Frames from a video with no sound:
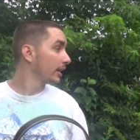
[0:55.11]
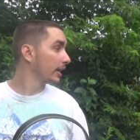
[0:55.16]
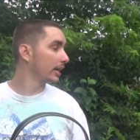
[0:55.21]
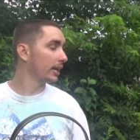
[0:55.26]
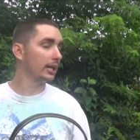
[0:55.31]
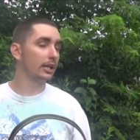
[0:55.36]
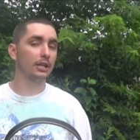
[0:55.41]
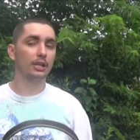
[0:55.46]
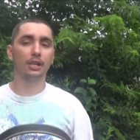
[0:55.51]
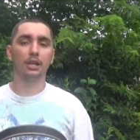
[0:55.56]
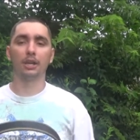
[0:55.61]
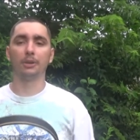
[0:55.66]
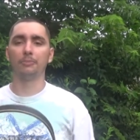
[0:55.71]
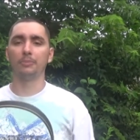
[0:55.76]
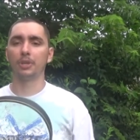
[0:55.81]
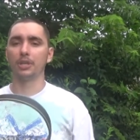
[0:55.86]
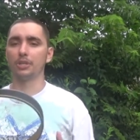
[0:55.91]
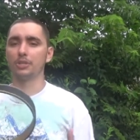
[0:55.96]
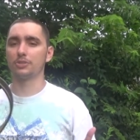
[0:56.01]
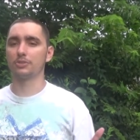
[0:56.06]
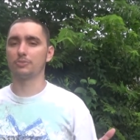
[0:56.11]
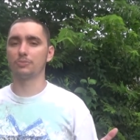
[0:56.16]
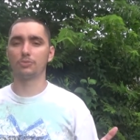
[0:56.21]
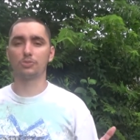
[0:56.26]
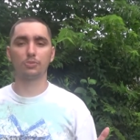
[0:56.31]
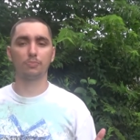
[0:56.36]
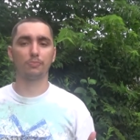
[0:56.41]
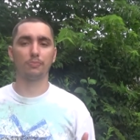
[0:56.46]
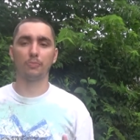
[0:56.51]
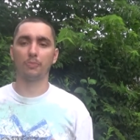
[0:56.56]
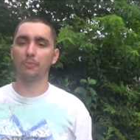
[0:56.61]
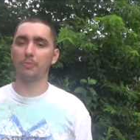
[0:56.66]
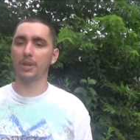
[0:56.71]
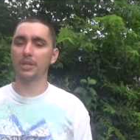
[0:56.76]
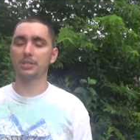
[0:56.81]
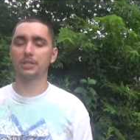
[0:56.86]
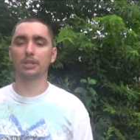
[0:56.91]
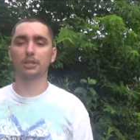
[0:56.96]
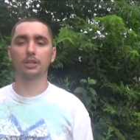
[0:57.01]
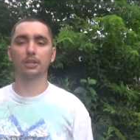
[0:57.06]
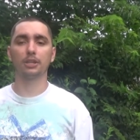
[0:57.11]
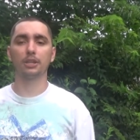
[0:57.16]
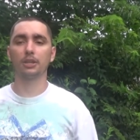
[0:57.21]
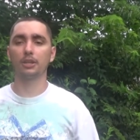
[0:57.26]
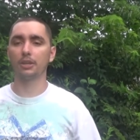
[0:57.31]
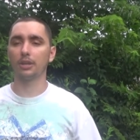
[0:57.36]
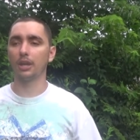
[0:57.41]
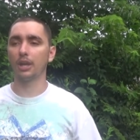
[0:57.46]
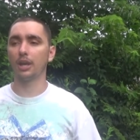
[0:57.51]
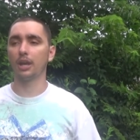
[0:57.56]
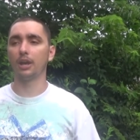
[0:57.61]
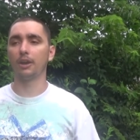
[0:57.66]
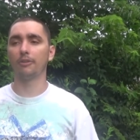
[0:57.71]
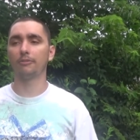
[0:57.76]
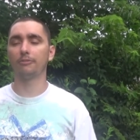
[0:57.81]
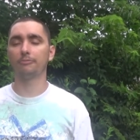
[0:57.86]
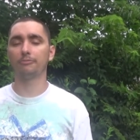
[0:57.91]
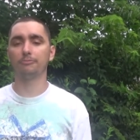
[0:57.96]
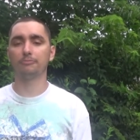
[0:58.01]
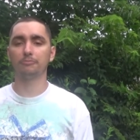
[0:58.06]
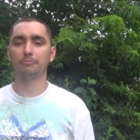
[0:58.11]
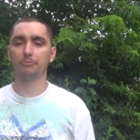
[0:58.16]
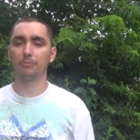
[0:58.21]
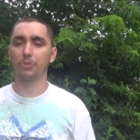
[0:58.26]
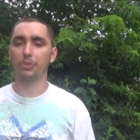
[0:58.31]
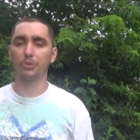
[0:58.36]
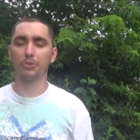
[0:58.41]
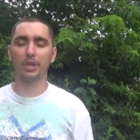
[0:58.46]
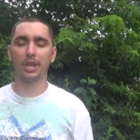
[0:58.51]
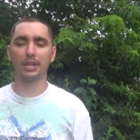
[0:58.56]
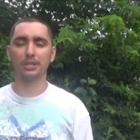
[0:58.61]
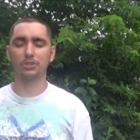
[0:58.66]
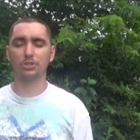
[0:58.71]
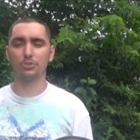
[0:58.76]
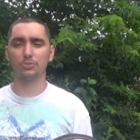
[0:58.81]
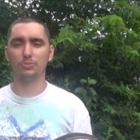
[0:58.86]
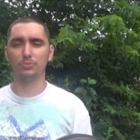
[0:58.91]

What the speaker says: And here's basically through that